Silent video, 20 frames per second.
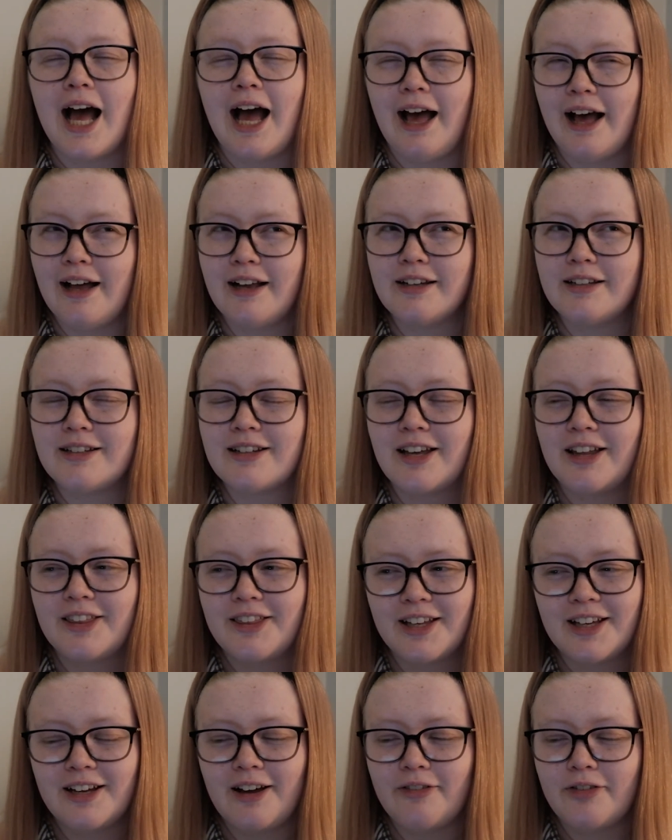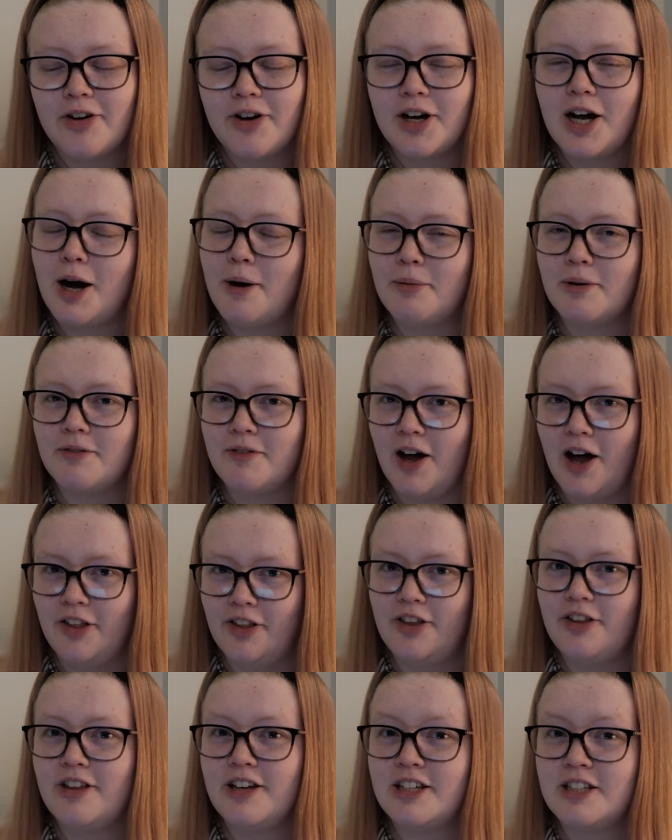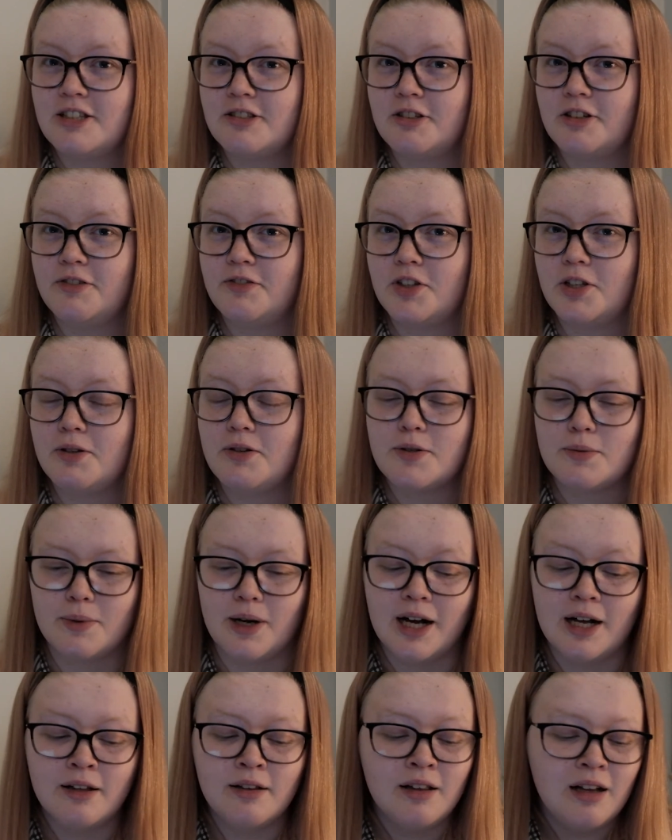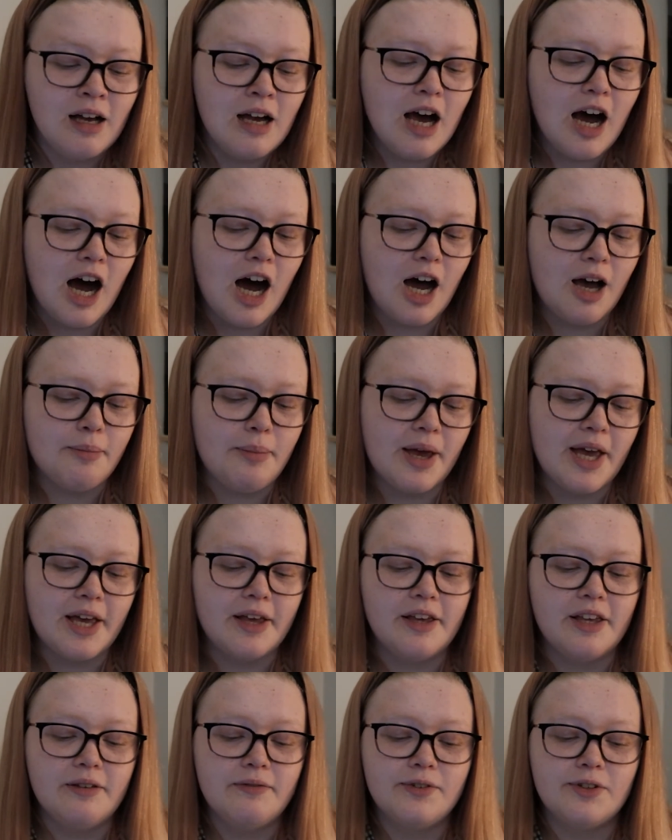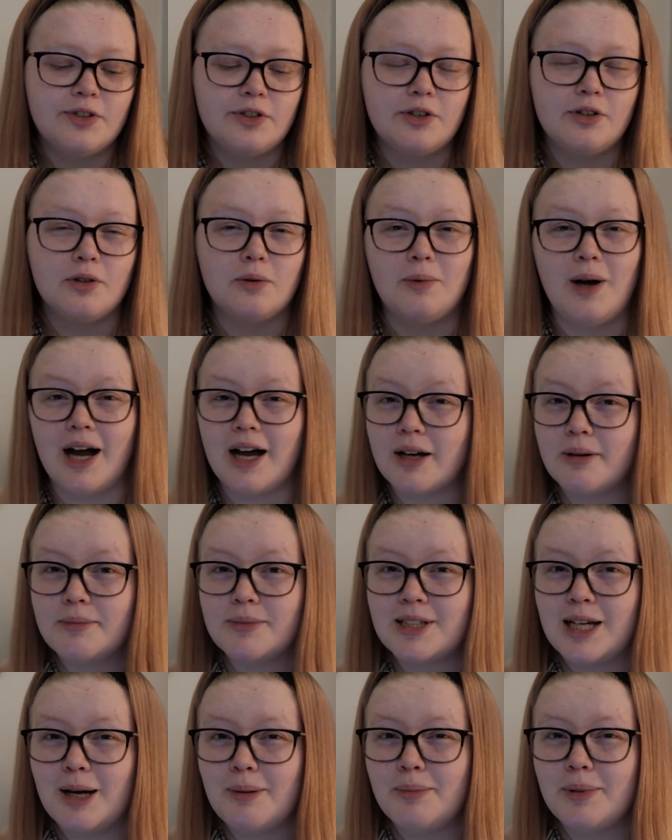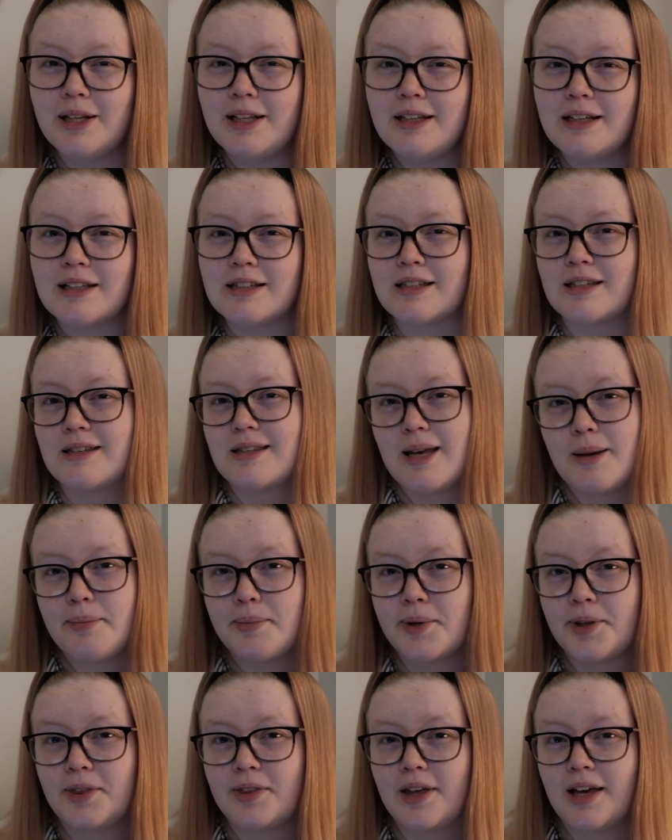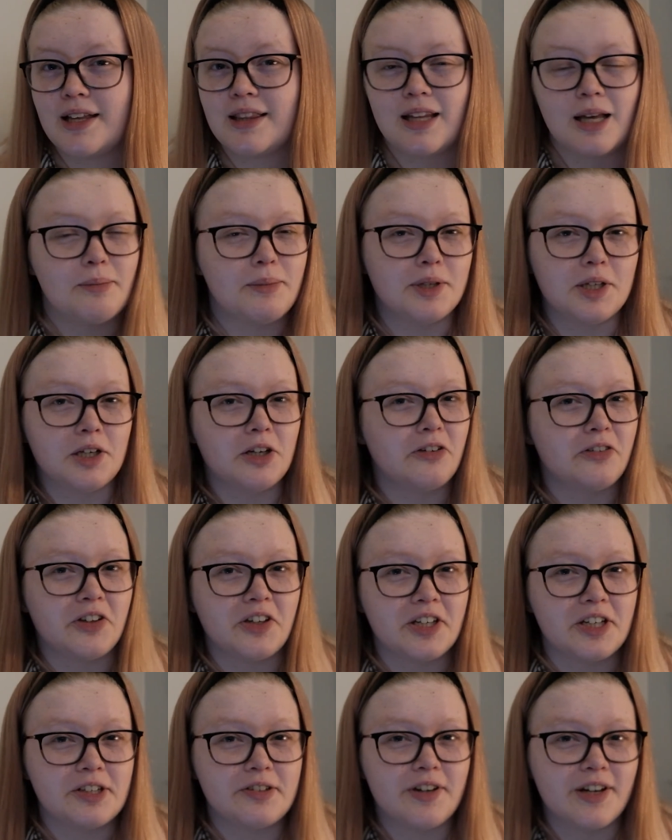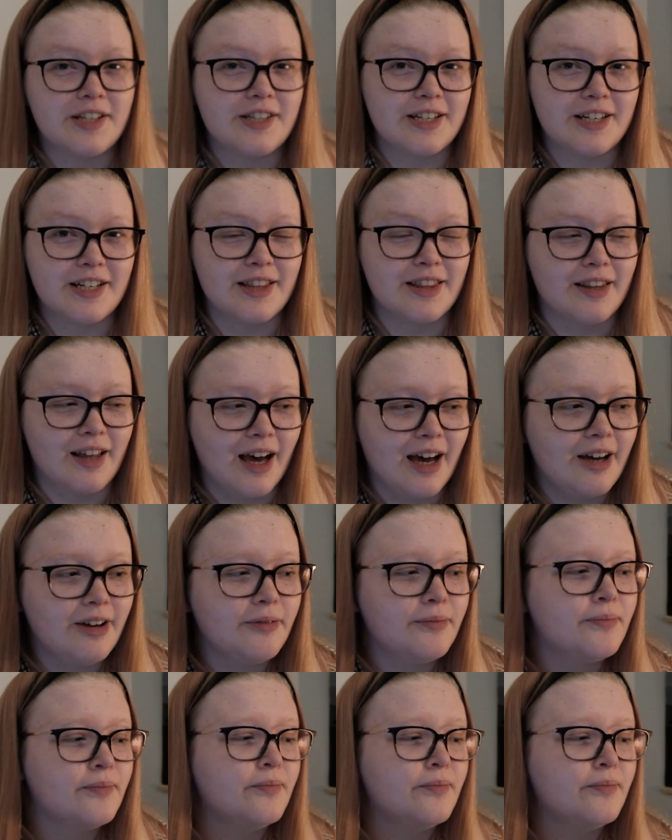And I think I've got a couple of other things to review as well. I may even do the Wacom tablet as a separate thing. Let me know if you're interested in that.